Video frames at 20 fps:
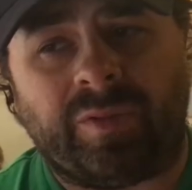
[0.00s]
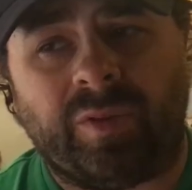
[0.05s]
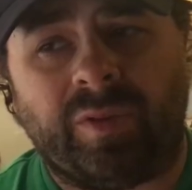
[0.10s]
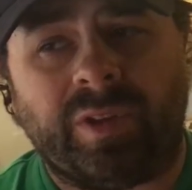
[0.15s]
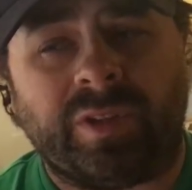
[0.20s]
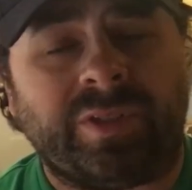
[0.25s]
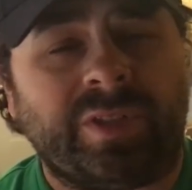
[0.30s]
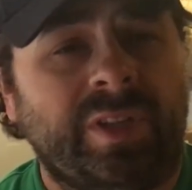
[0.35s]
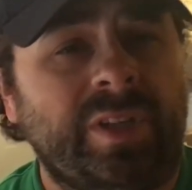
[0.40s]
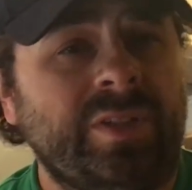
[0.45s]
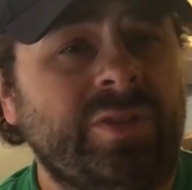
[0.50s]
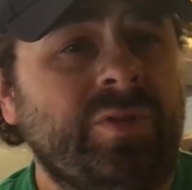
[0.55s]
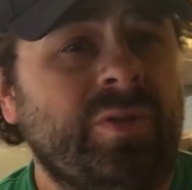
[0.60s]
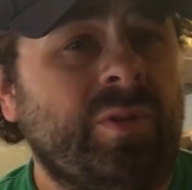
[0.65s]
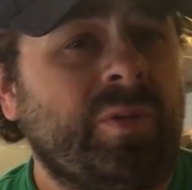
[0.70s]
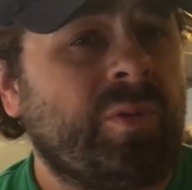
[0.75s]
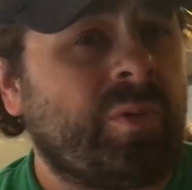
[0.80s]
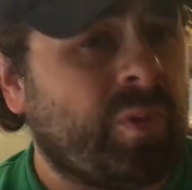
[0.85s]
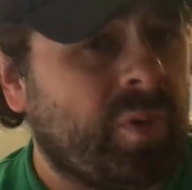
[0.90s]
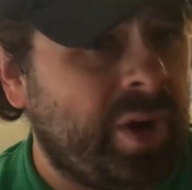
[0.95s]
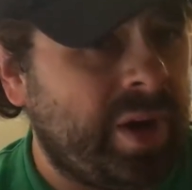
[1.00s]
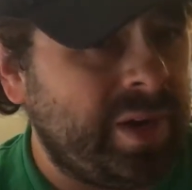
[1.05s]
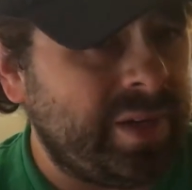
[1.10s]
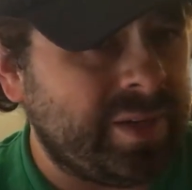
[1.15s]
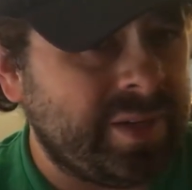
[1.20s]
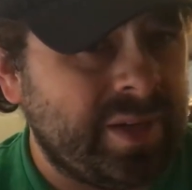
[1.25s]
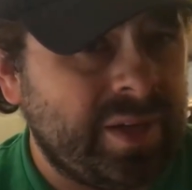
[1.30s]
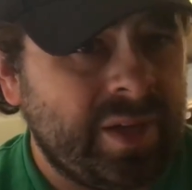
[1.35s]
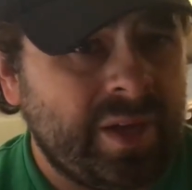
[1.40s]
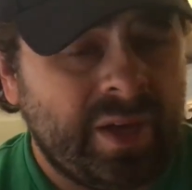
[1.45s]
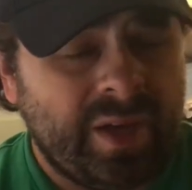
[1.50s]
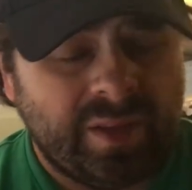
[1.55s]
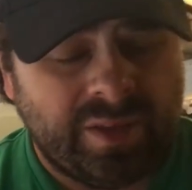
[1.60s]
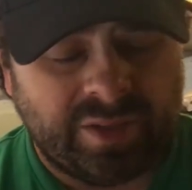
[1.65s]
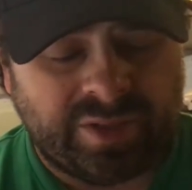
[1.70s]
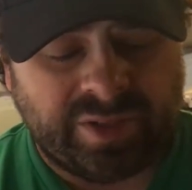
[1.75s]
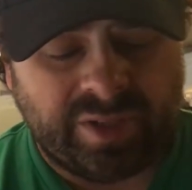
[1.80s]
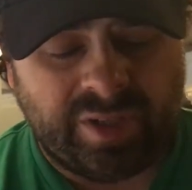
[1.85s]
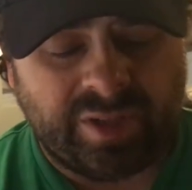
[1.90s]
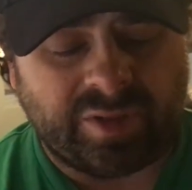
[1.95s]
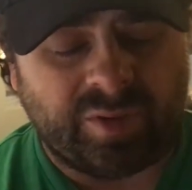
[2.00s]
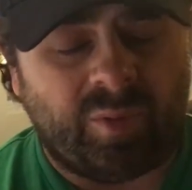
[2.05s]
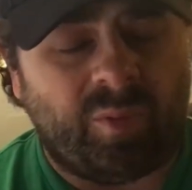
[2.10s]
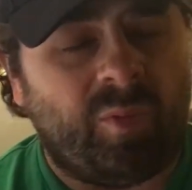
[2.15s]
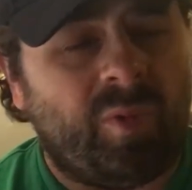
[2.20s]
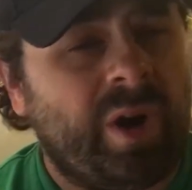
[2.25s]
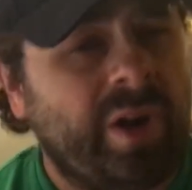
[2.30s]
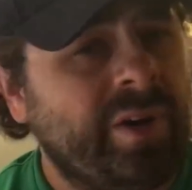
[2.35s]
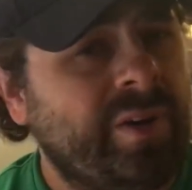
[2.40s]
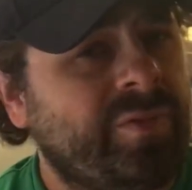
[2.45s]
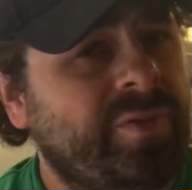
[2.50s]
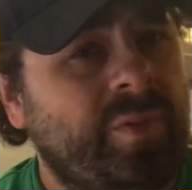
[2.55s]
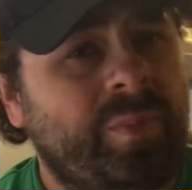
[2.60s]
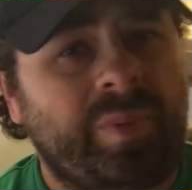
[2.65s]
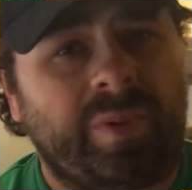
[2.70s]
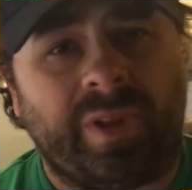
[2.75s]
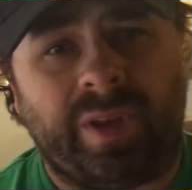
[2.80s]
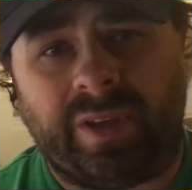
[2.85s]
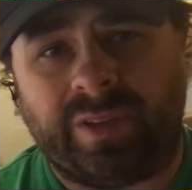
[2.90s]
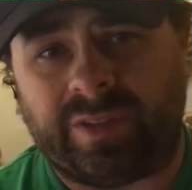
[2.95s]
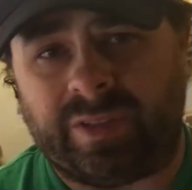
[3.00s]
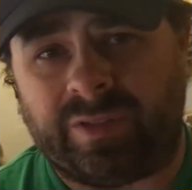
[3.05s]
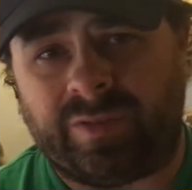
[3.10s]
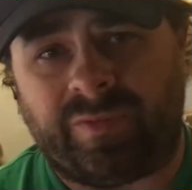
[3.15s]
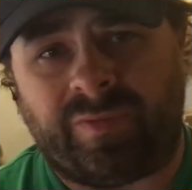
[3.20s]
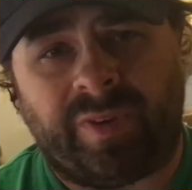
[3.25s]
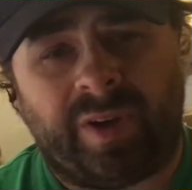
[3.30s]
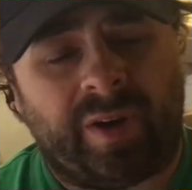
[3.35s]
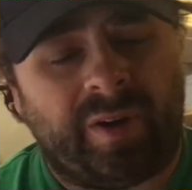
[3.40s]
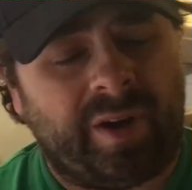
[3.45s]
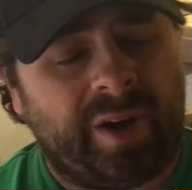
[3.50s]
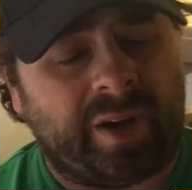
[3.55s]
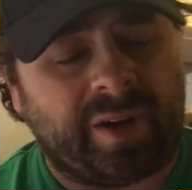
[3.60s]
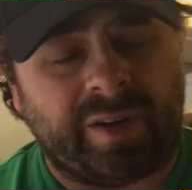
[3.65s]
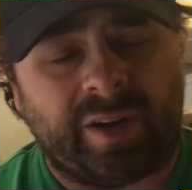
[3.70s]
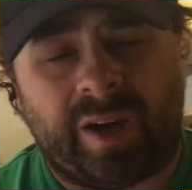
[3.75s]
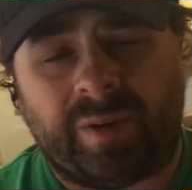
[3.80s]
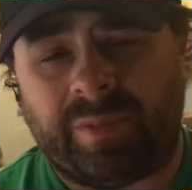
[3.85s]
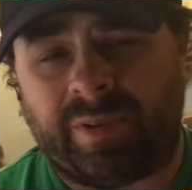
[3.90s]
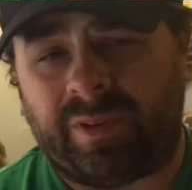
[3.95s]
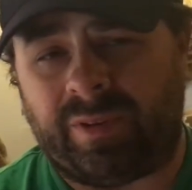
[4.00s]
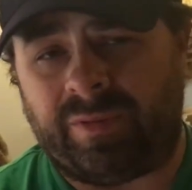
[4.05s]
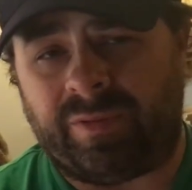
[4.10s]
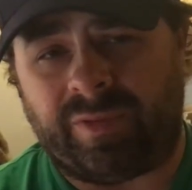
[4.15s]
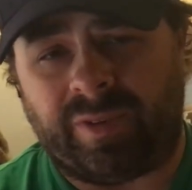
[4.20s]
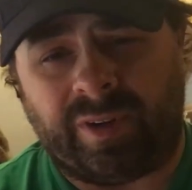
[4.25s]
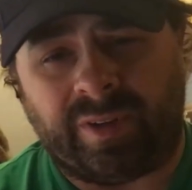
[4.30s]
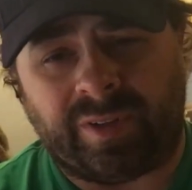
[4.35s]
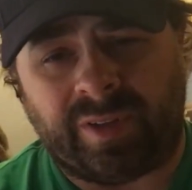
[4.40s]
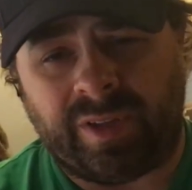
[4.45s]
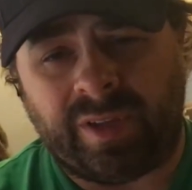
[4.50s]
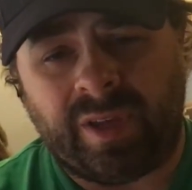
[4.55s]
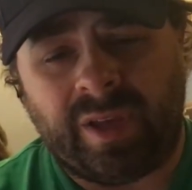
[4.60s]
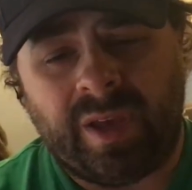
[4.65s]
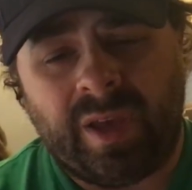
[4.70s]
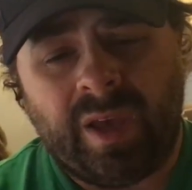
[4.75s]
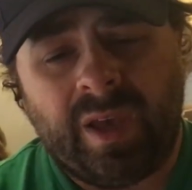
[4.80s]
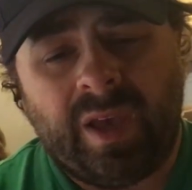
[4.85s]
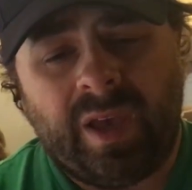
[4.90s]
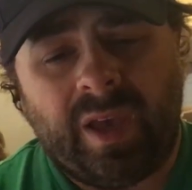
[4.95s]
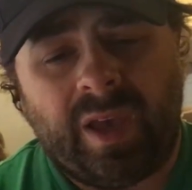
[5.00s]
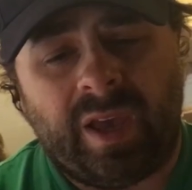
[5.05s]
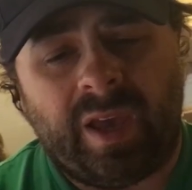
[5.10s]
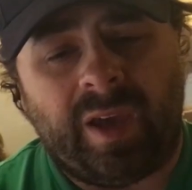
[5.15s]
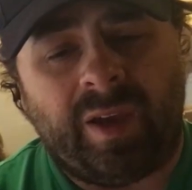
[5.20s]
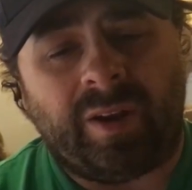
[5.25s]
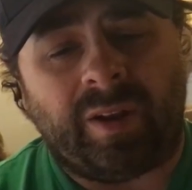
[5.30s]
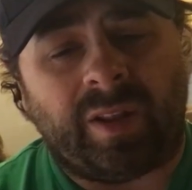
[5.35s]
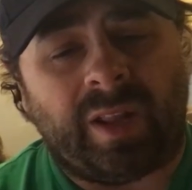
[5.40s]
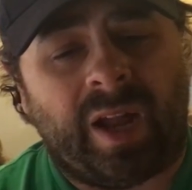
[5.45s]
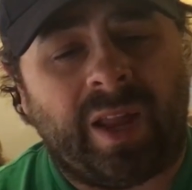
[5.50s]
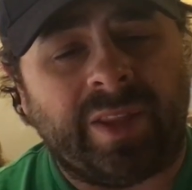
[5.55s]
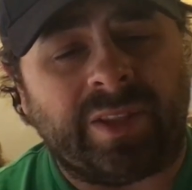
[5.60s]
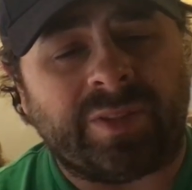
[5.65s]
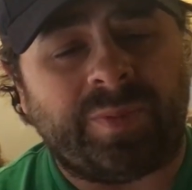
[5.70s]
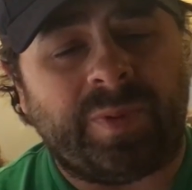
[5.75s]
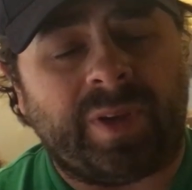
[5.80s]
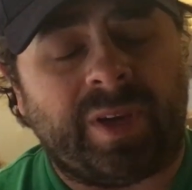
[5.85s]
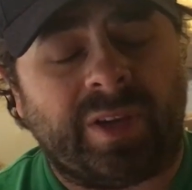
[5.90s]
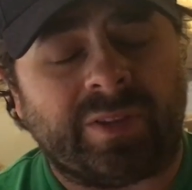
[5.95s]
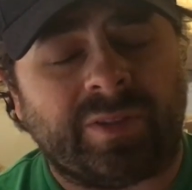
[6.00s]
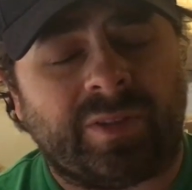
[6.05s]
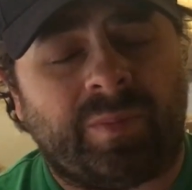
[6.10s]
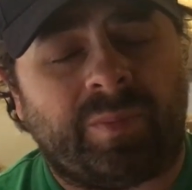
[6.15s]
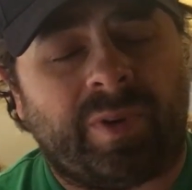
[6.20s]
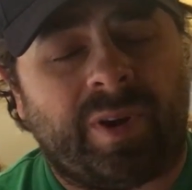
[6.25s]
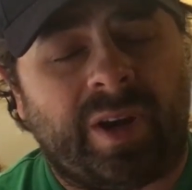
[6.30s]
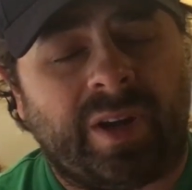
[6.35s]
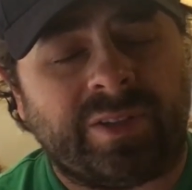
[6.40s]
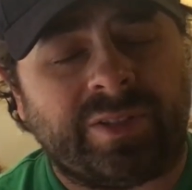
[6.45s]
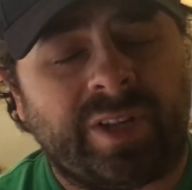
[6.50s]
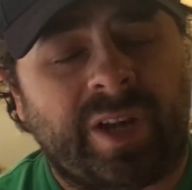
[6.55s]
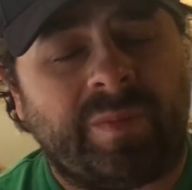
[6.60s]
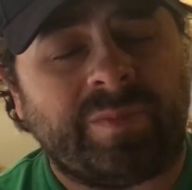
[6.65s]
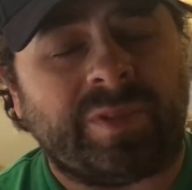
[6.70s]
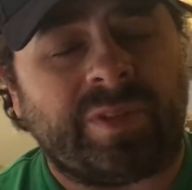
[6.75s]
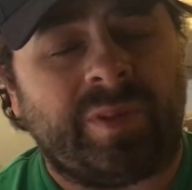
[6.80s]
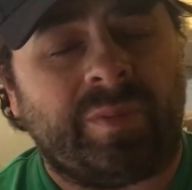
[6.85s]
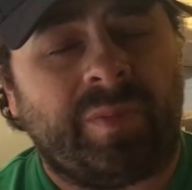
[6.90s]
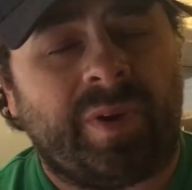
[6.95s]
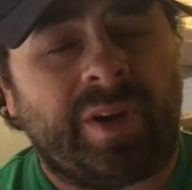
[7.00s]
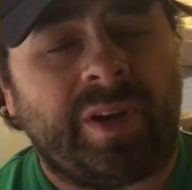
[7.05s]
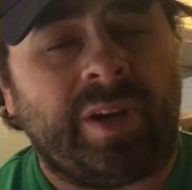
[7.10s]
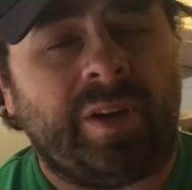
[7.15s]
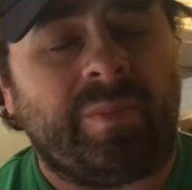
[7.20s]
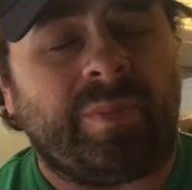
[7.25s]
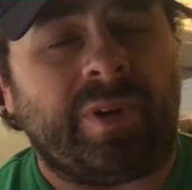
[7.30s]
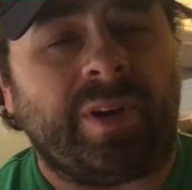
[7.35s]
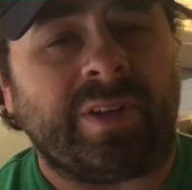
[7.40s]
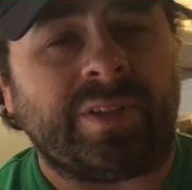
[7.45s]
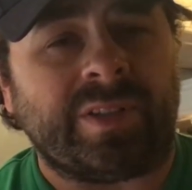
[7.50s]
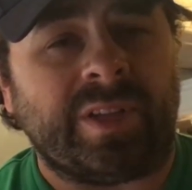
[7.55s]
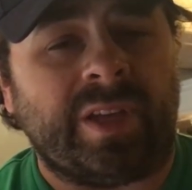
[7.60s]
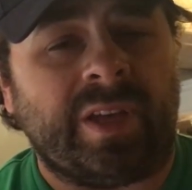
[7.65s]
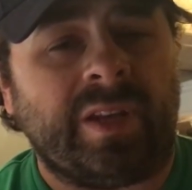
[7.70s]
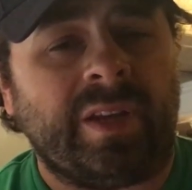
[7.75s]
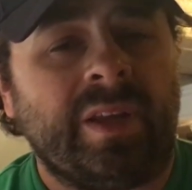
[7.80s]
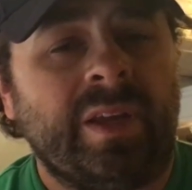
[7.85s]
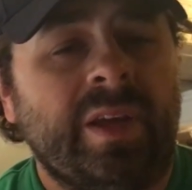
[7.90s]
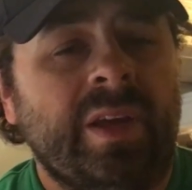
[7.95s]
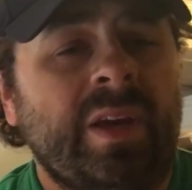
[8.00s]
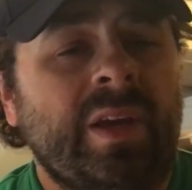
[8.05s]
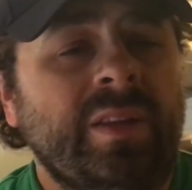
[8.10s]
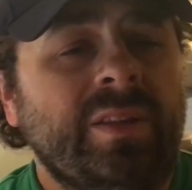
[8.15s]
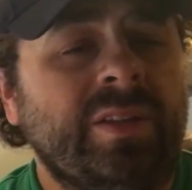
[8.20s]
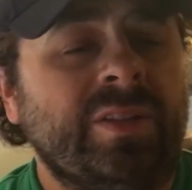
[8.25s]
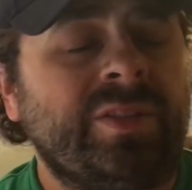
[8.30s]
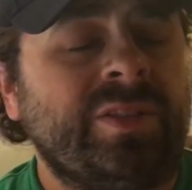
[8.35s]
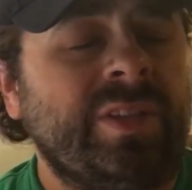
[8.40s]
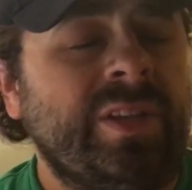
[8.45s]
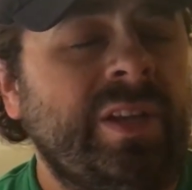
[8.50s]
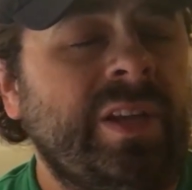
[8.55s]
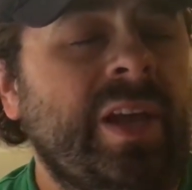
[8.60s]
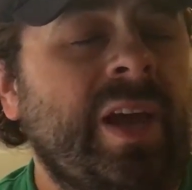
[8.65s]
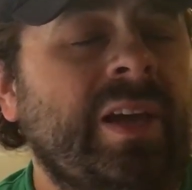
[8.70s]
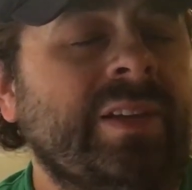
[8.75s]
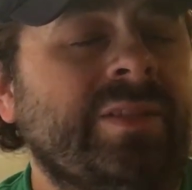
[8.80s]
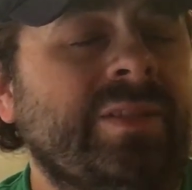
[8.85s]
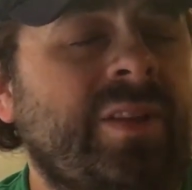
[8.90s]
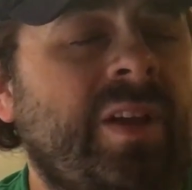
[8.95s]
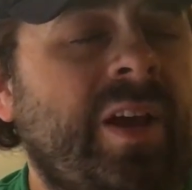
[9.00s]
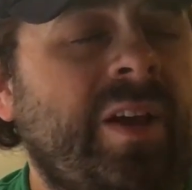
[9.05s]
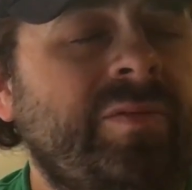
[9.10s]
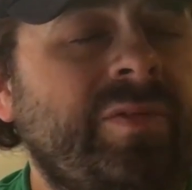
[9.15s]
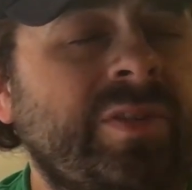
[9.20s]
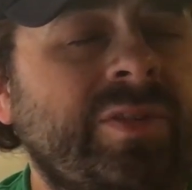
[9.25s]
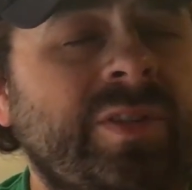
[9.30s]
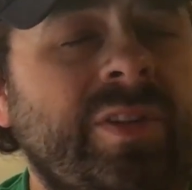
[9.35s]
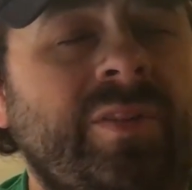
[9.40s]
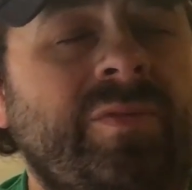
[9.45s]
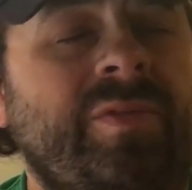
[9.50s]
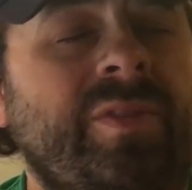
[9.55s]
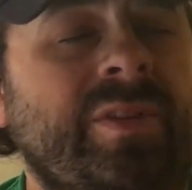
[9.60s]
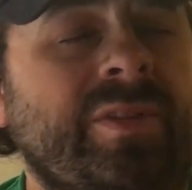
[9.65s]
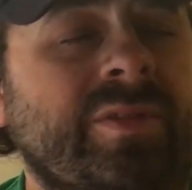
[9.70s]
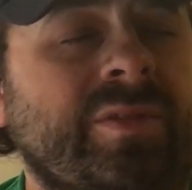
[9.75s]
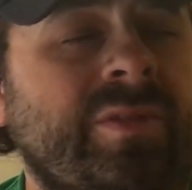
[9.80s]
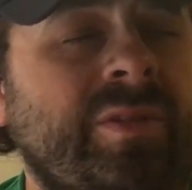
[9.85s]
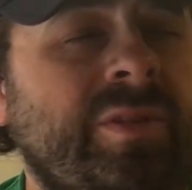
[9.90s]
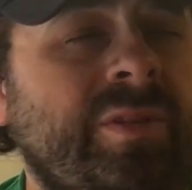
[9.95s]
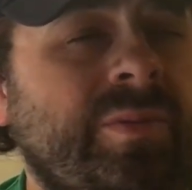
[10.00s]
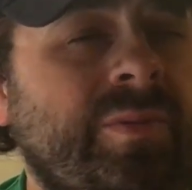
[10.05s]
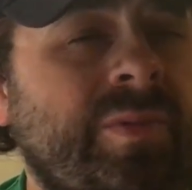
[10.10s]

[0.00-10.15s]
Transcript: through. The city's doing great. The city's a wonderful place. It's very economical friendly, and a lot of that's because of LeBron James and the money he brings in. The city has life. The city feels good